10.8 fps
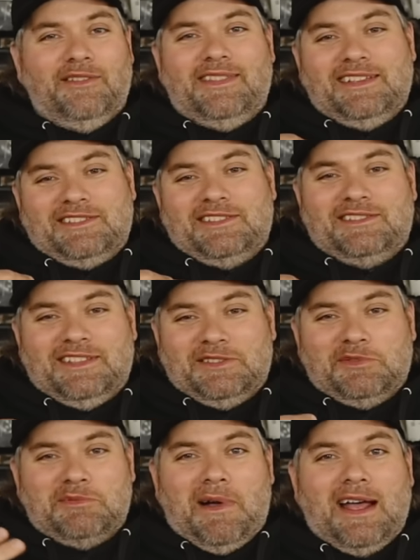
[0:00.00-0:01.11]
this
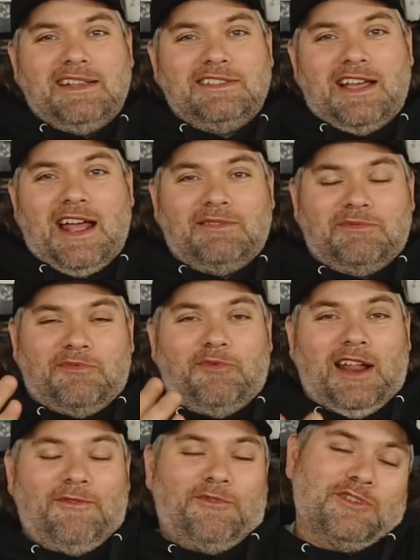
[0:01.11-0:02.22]
was my design
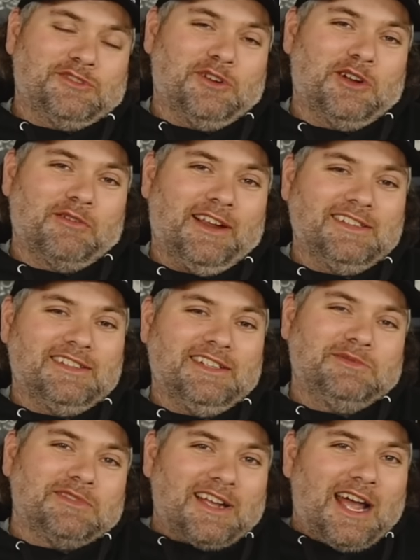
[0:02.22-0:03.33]
when I first started racing.
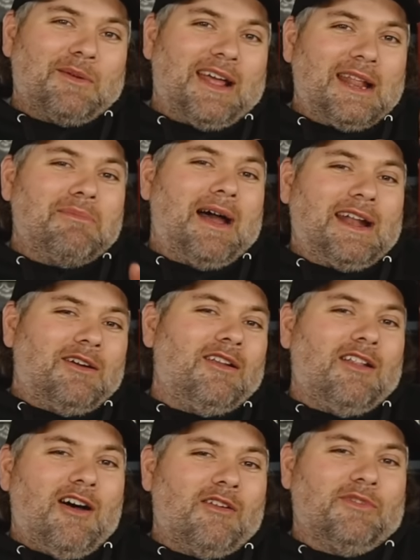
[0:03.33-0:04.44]
This was kind of what I had in mind all
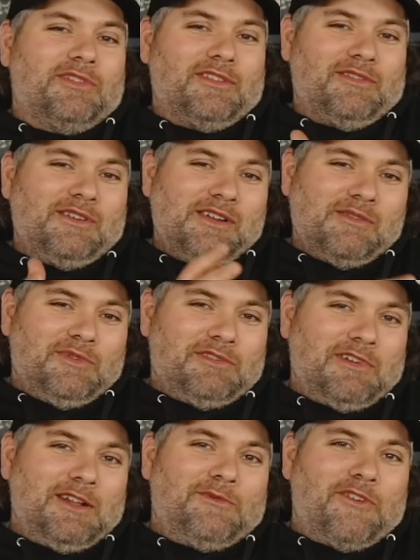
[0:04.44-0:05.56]
along with the
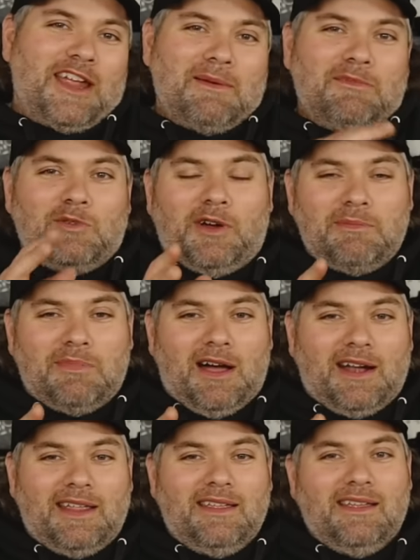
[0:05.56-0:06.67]
red frame and the white
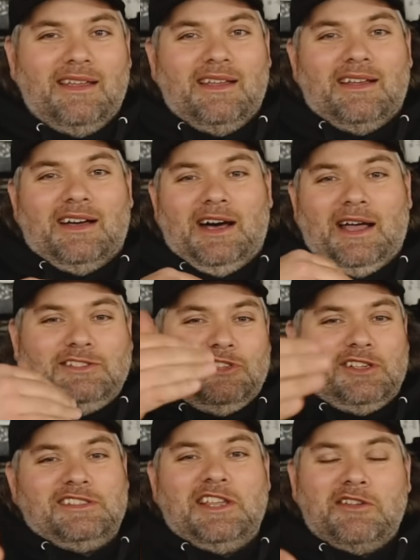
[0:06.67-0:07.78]
body. As you
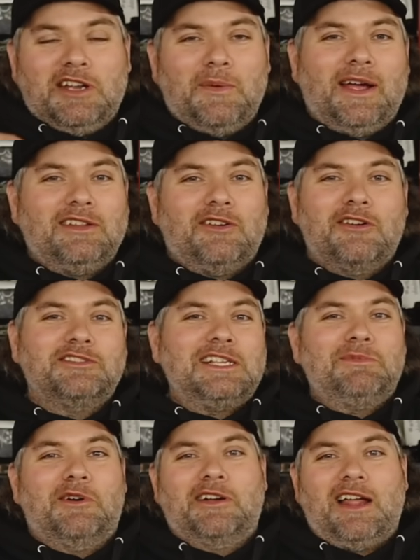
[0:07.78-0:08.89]
can see on there, we got the RJ's
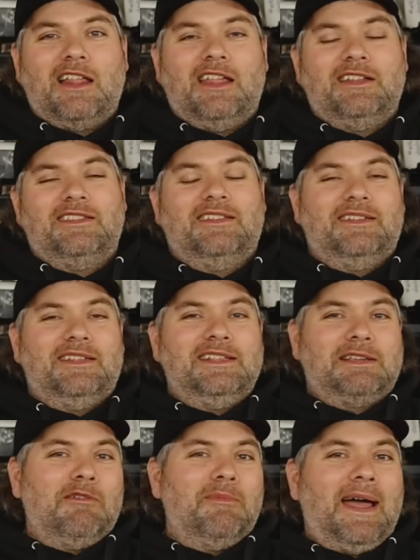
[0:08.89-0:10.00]
Bargain Outlet. He's
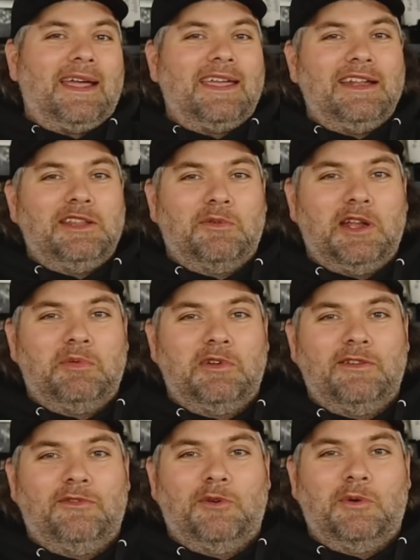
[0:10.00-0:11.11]
coming back again in
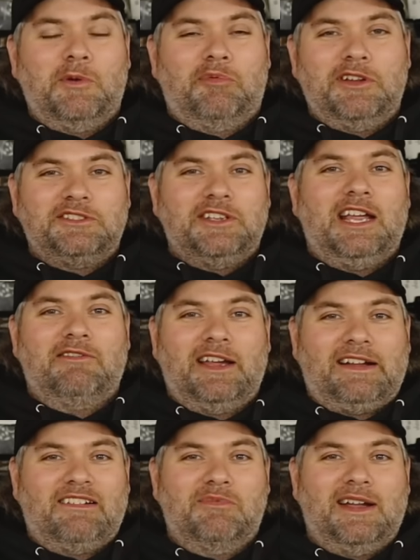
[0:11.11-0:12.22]
2024. We appreciate Rick
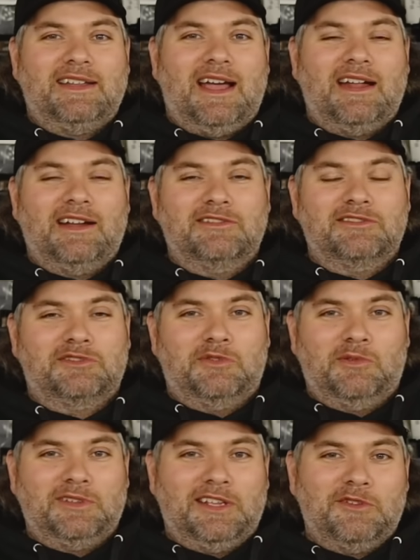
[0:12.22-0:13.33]
and everybody down there at the store
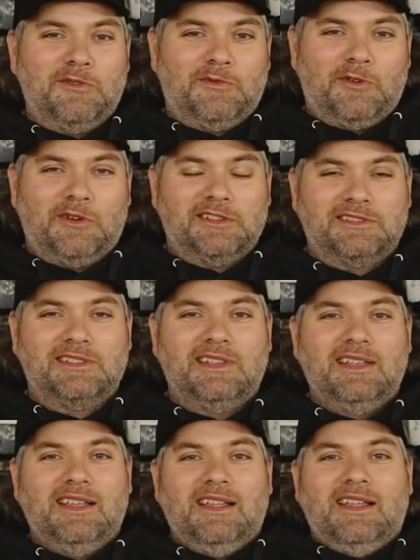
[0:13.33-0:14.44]
and what they do for us.
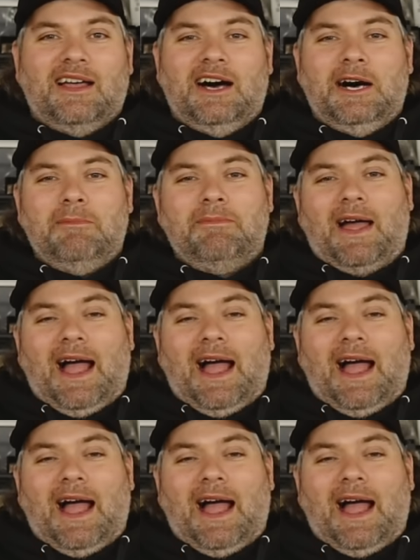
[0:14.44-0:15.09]
I